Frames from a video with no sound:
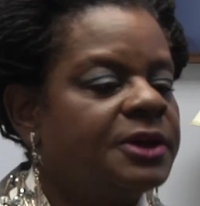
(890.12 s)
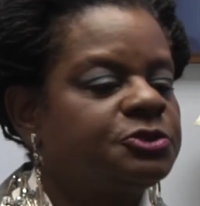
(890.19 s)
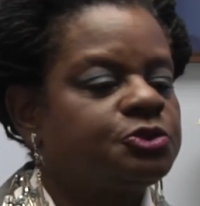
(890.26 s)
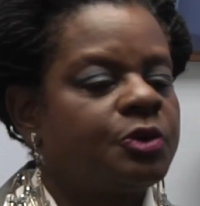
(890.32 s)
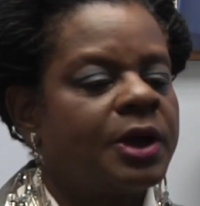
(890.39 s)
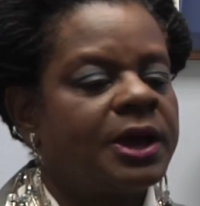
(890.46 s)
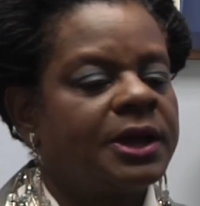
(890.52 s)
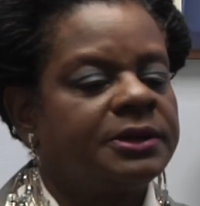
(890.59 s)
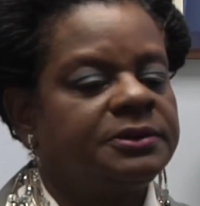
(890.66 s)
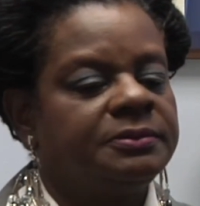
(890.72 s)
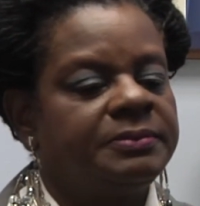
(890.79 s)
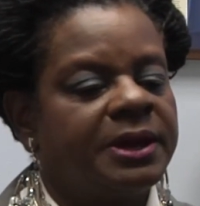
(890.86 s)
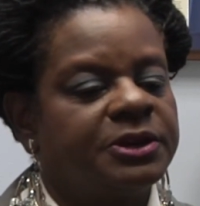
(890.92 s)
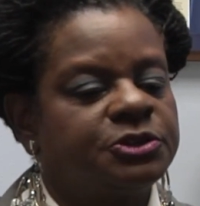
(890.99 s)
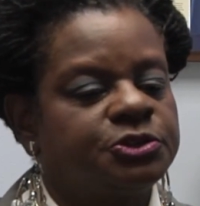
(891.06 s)
and trying to
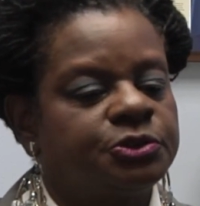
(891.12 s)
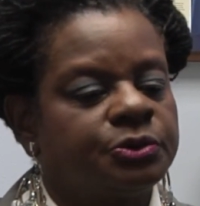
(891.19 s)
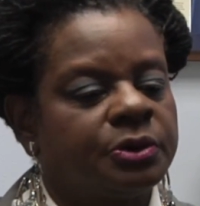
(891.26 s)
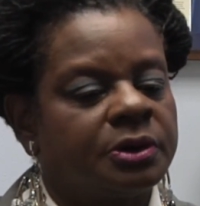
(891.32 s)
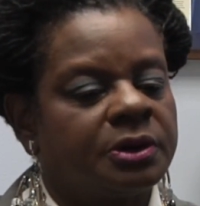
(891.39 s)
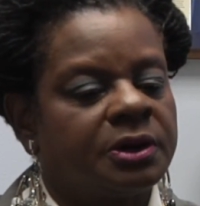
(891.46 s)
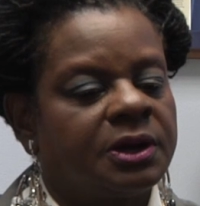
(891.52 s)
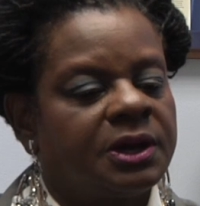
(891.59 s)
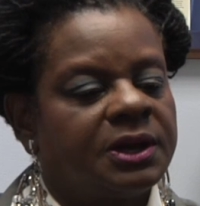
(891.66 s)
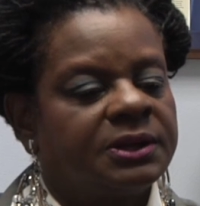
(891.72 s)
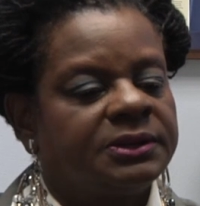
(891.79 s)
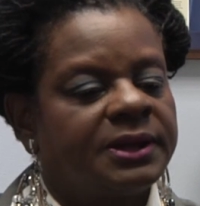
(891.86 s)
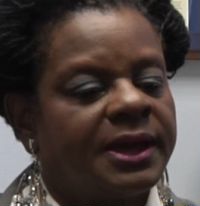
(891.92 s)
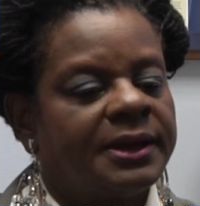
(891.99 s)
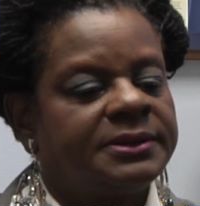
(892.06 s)
make sure
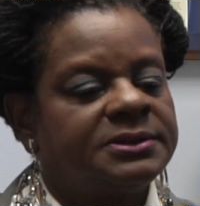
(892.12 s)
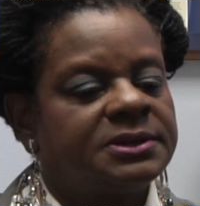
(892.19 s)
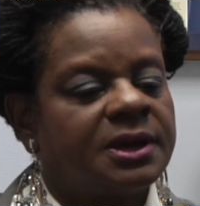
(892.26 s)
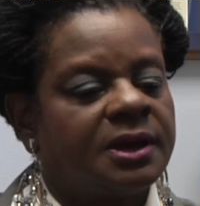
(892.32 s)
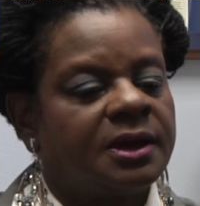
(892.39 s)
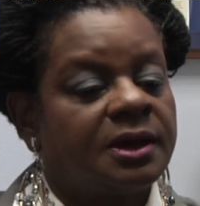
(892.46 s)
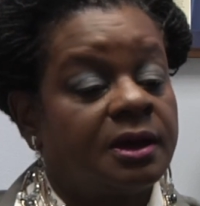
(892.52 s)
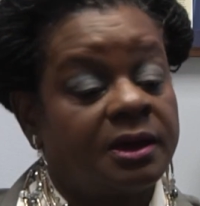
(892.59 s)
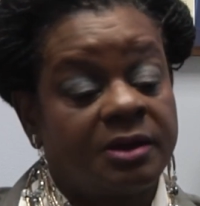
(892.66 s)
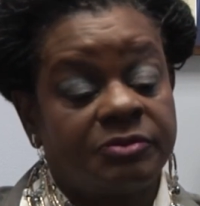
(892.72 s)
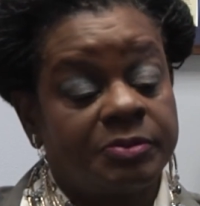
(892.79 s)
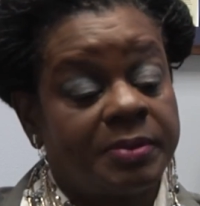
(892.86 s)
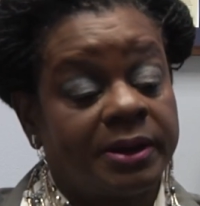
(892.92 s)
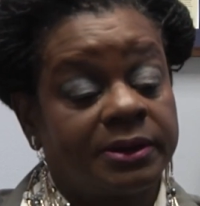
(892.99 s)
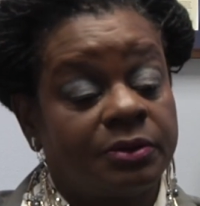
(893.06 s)
that
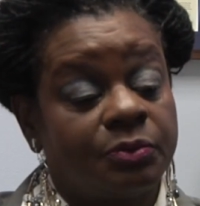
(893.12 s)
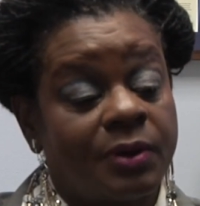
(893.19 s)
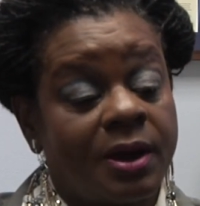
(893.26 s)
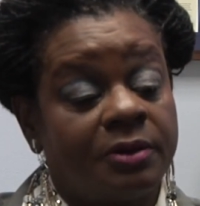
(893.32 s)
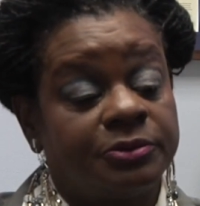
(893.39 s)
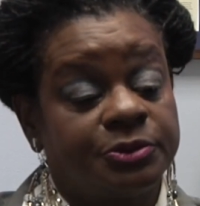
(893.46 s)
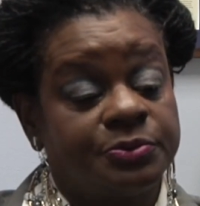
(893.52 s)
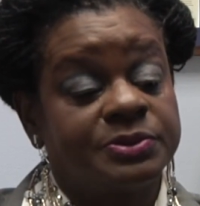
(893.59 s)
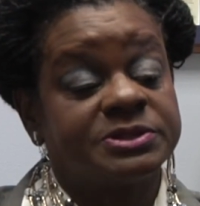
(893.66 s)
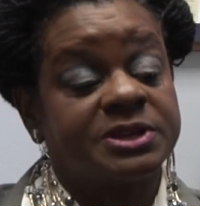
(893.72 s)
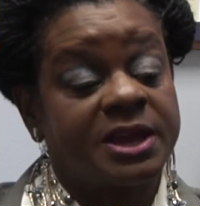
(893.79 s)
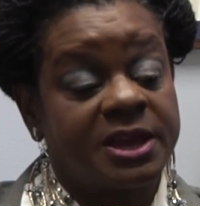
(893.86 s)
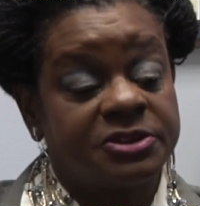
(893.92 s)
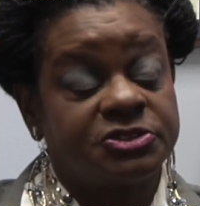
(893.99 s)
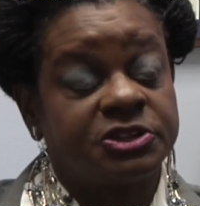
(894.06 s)
everybody around you is
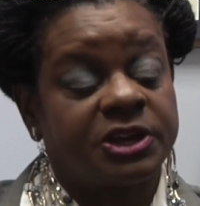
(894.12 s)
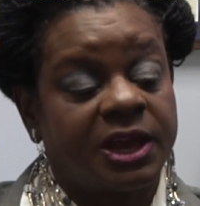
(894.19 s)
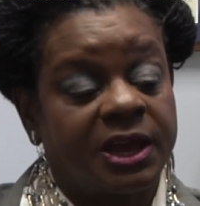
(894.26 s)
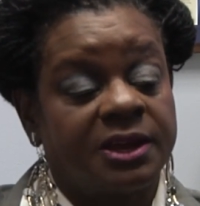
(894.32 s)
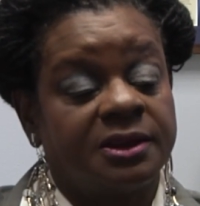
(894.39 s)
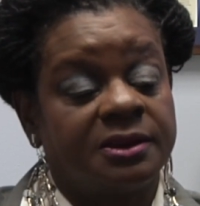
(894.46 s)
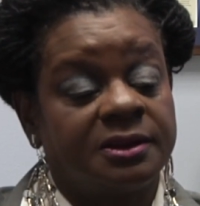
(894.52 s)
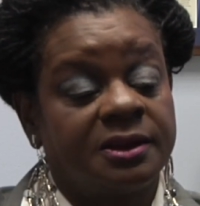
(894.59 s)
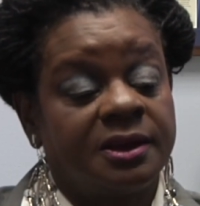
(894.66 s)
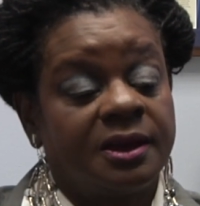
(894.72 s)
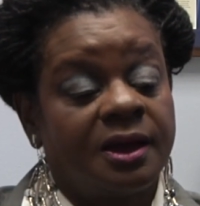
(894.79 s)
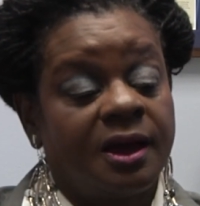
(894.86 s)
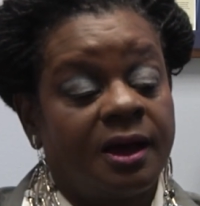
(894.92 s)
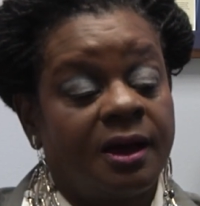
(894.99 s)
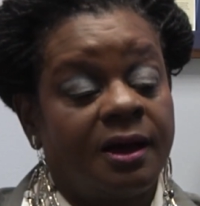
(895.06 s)
educated
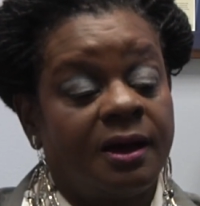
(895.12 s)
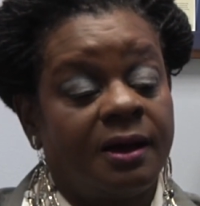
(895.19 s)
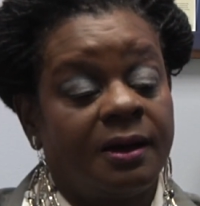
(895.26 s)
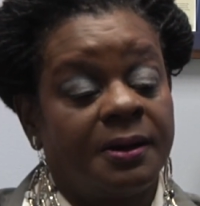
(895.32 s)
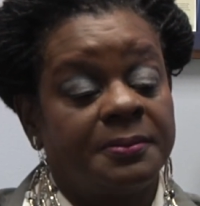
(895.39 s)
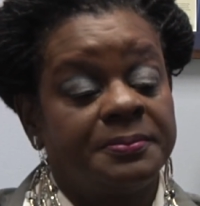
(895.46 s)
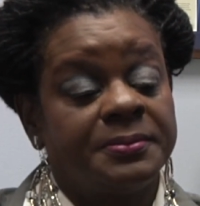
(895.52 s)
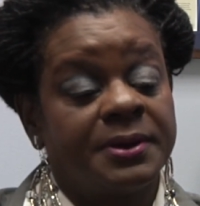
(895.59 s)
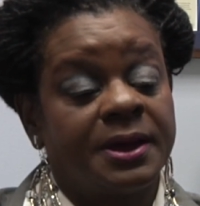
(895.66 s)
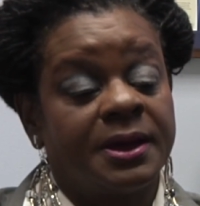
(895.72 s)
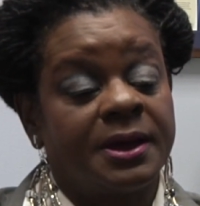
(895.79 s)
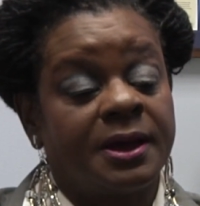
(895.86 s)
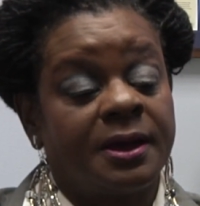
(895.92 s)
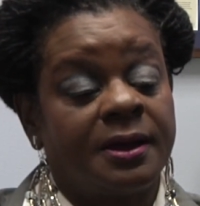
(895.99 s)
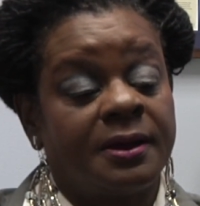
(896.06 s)

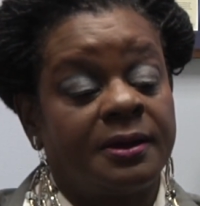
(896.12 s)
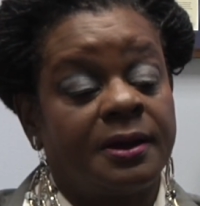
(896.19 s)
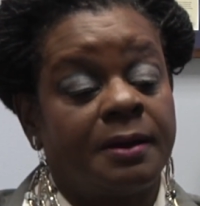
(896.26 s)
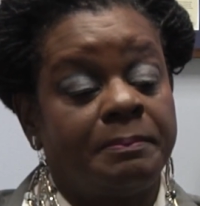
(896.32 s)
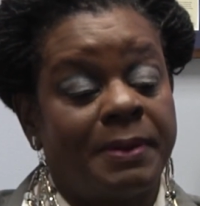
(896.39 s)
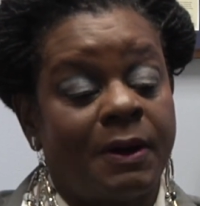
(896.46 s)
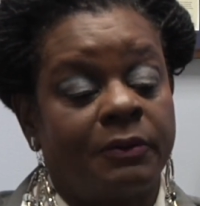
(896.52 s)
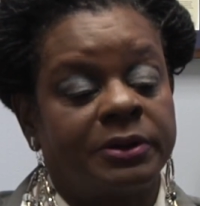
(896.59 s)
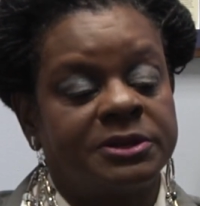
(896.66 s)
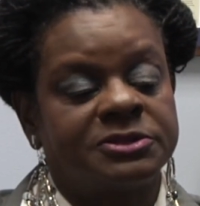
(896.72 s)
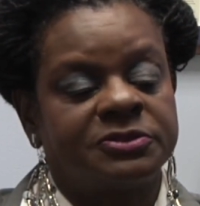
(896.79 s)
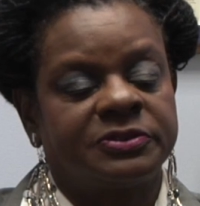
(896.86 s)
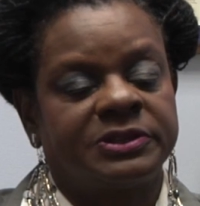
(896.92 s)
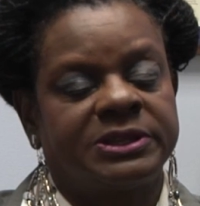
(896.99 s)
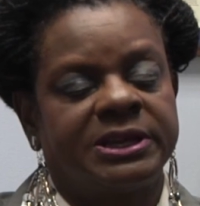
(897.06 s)
about it
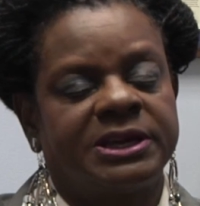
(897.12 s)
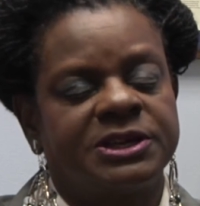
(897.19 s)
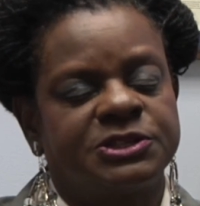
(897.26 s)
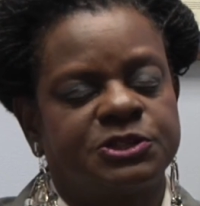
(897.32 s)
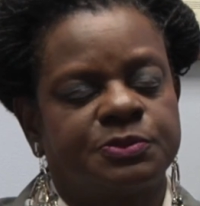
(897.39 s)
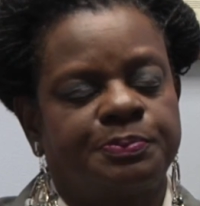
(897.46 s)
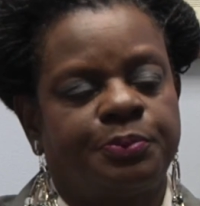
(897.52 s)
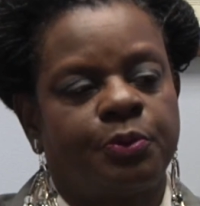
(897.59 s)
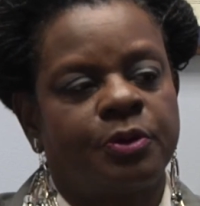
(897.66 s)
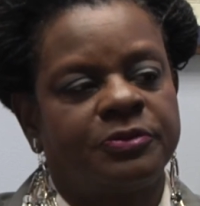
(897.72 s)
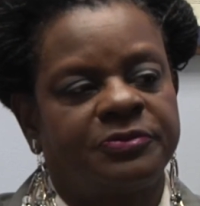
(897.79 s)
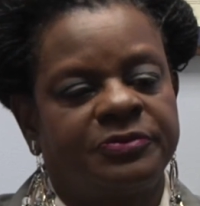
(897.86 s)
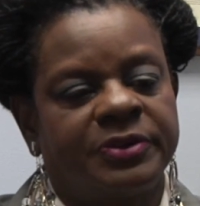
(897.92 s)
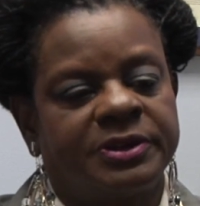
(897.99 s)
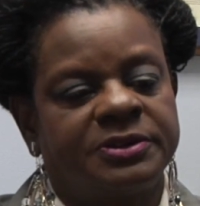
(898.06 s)
so that they can
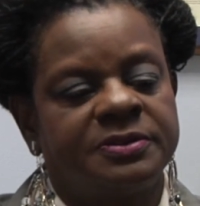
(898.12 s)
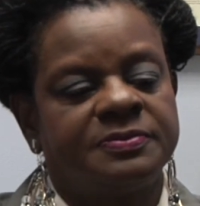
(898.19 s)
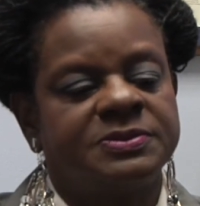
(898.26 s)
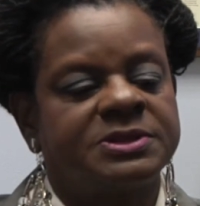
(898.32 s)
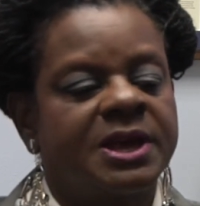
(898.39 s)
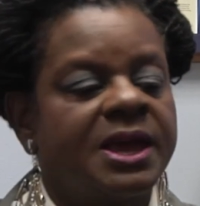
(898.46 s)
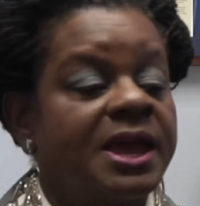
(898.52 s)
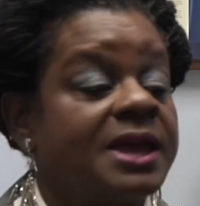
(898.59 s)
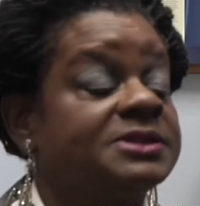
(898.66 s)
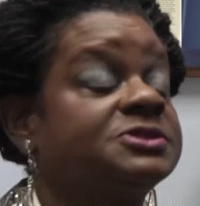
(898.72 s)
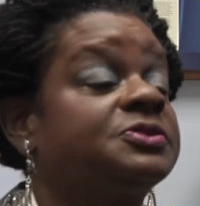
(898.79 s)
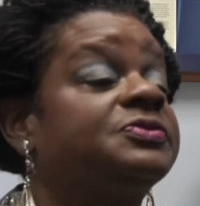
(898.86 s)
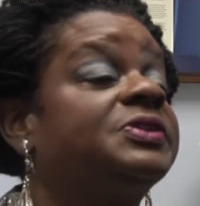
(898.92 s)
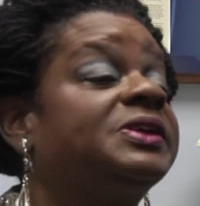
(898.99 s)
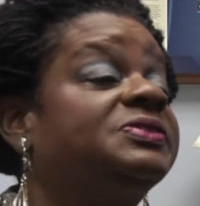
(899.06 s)
support victims and
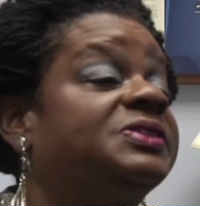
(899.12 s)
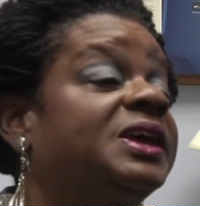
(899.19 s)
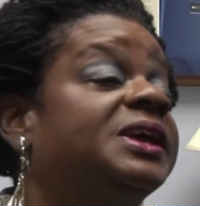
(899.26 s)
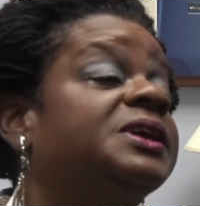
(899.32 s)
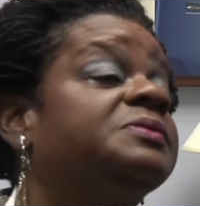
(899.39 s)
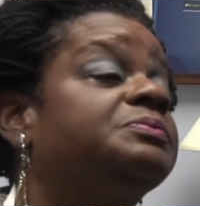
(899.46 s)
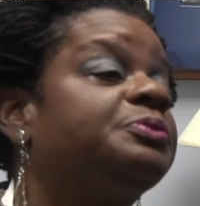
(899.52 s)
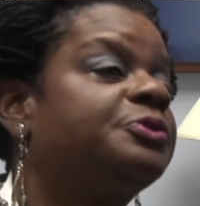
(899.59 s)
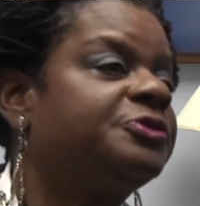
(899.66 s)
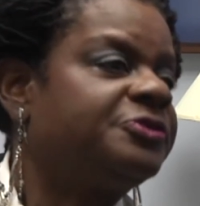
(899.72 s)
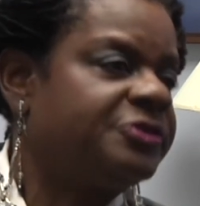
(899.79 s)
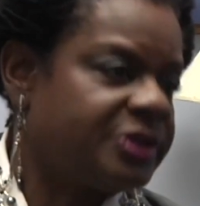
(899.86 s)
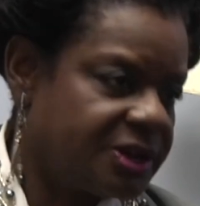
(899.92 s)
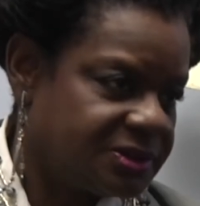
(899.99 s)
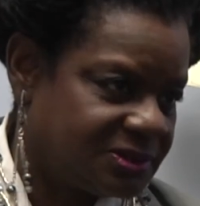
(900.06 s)
so that they can
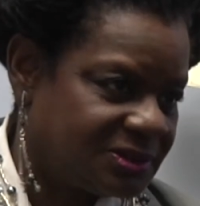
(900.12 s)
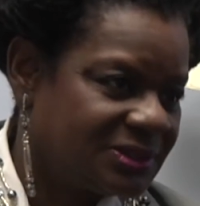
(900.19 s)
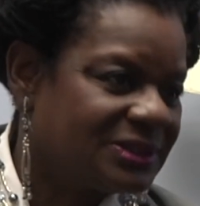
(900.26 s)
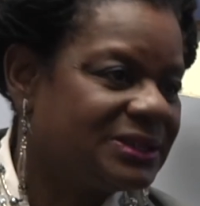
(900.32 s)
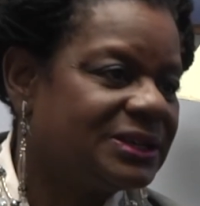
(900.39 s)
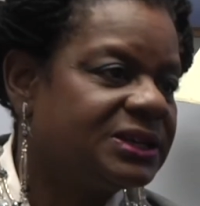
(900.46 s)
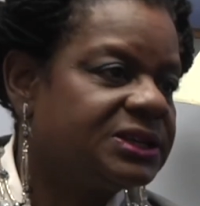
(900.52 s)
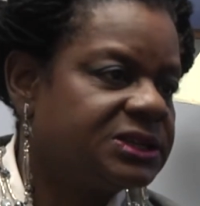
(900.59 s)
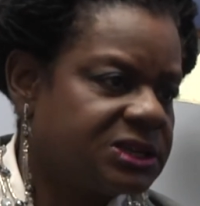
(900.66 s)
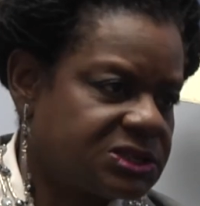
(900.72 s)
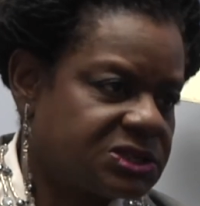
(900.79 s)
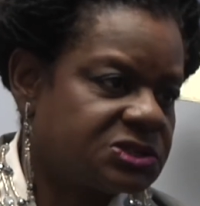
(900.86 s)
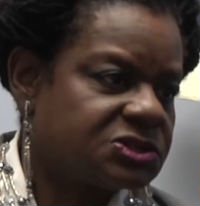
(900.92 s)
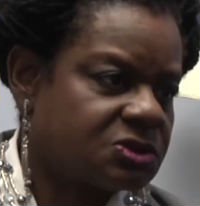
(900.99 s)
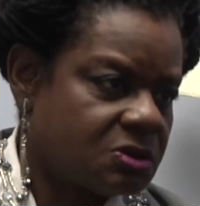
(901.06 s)
prevent
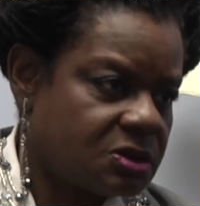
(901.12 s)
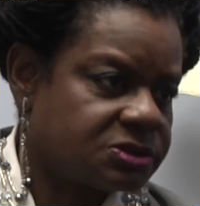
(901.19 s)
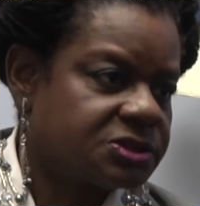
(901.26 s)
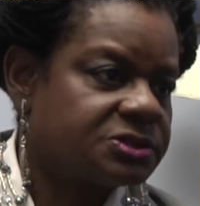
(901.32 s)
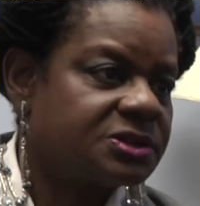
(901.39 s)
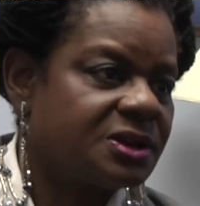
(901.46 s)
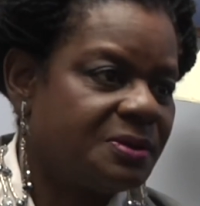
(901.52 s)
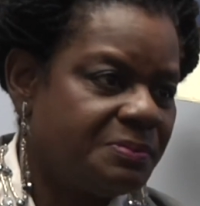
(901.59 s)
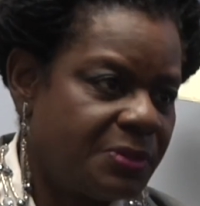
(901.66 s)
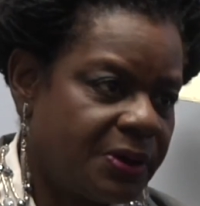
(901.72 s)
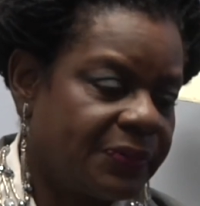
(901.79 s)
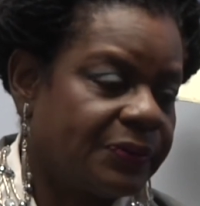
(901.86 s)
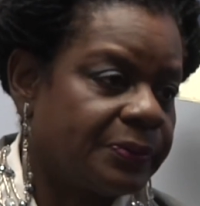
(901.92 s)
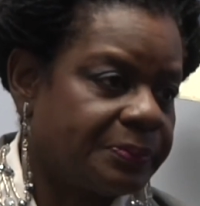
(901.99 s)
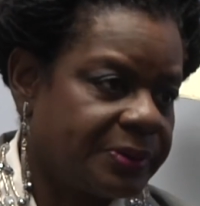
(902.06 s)
these assaults among their